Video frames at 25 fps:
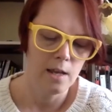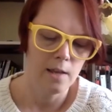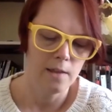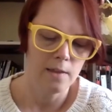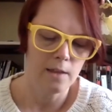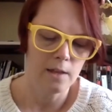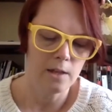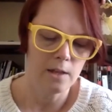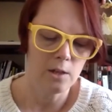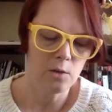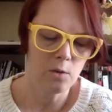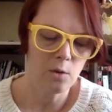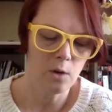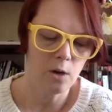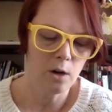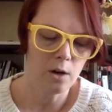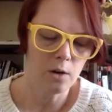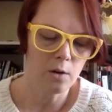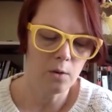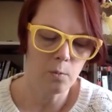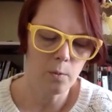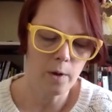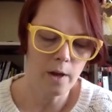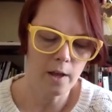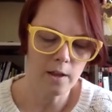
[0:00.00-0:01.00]
then you
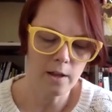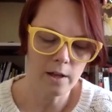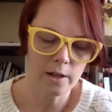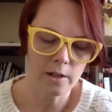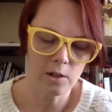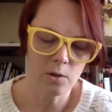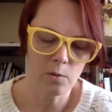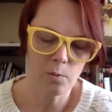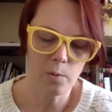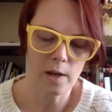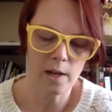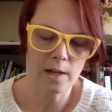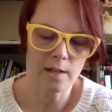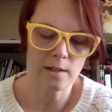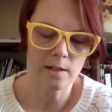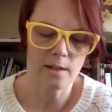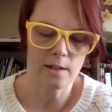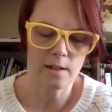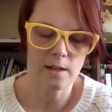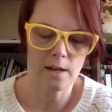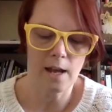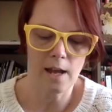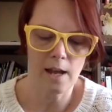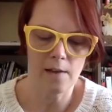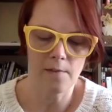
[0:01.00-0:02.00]
are well on your way to the
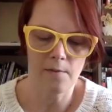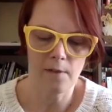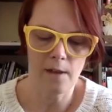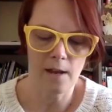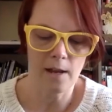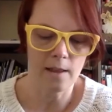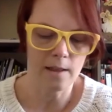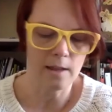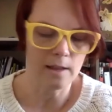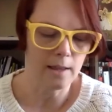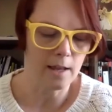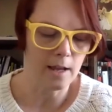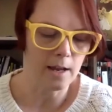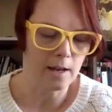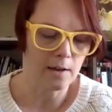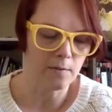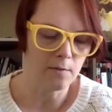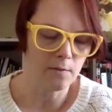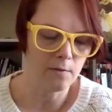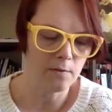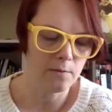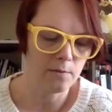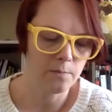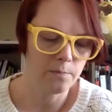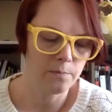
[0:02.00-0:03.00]
nonviolent life.
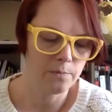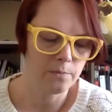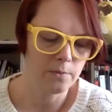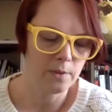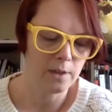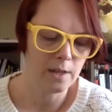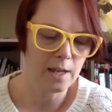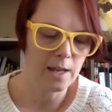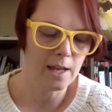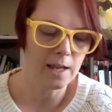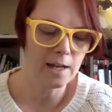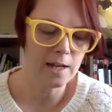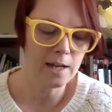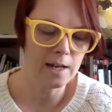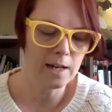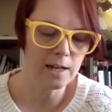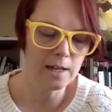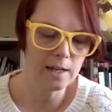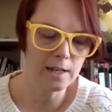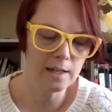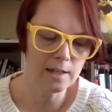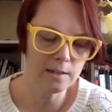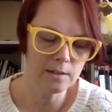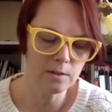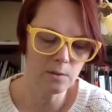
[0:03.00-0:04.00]
And it
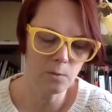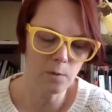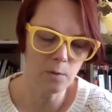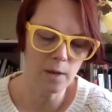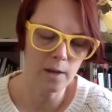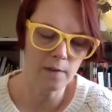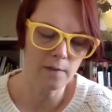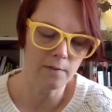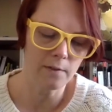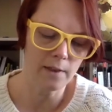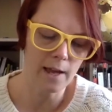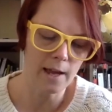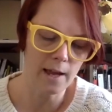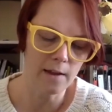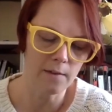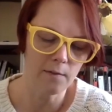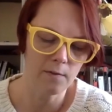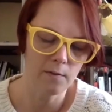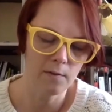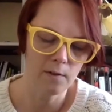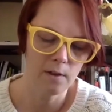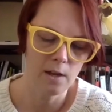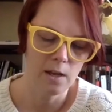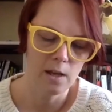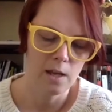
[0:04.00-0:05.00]
is a way of life.
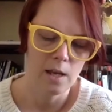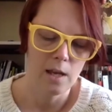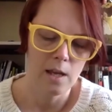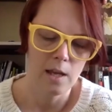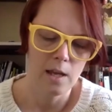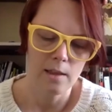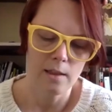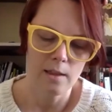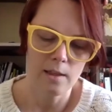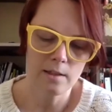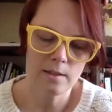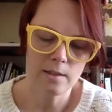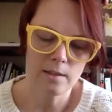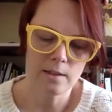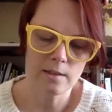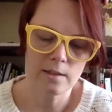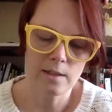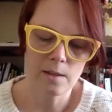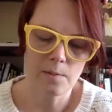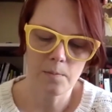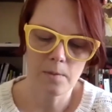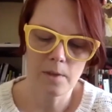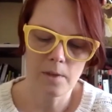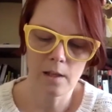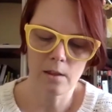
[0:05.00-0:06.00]
This is
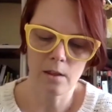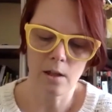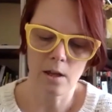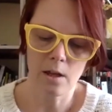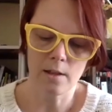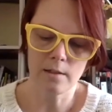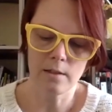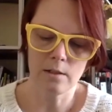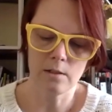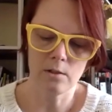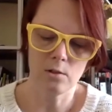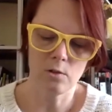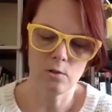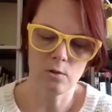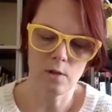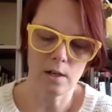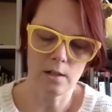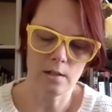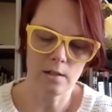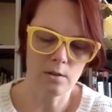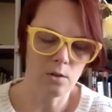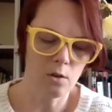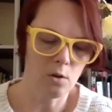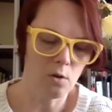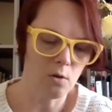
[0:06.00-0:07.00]
something Lawson
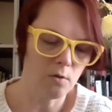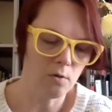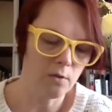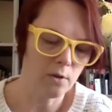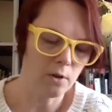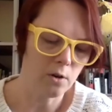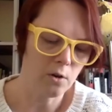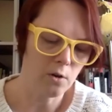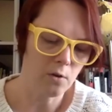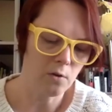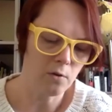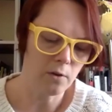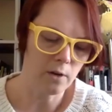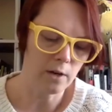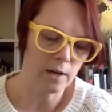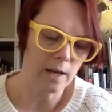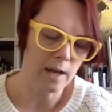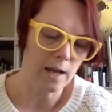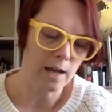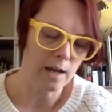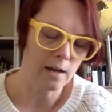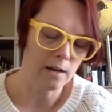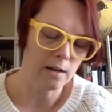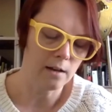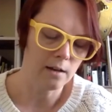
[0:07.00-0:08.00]
stressed over and over
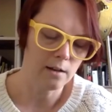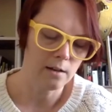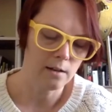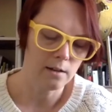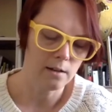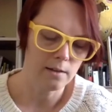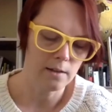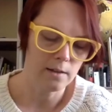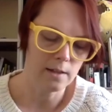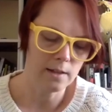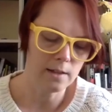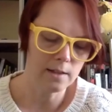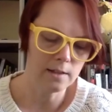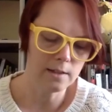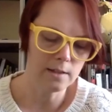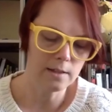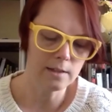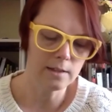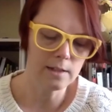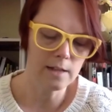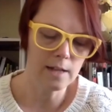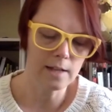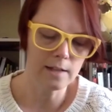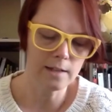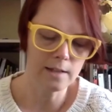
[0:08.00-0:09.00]
again, that this is
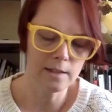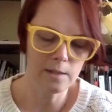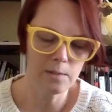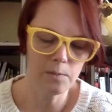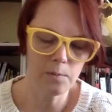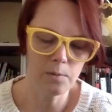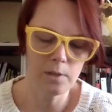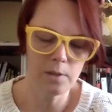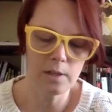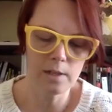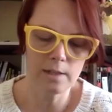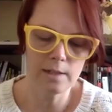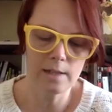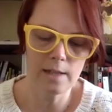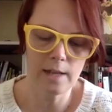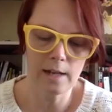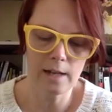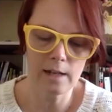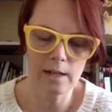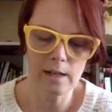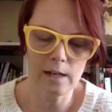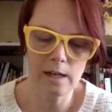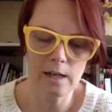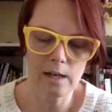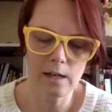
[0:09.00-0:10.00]
not simply a
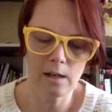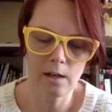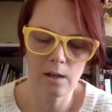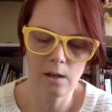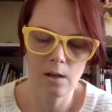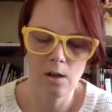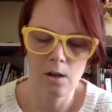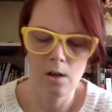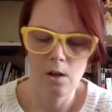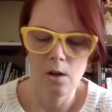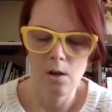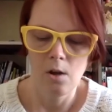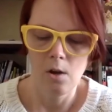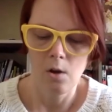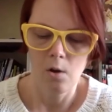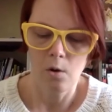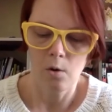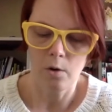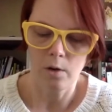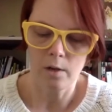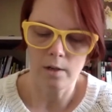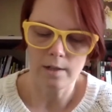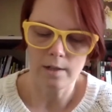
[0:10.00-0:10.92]
technique or a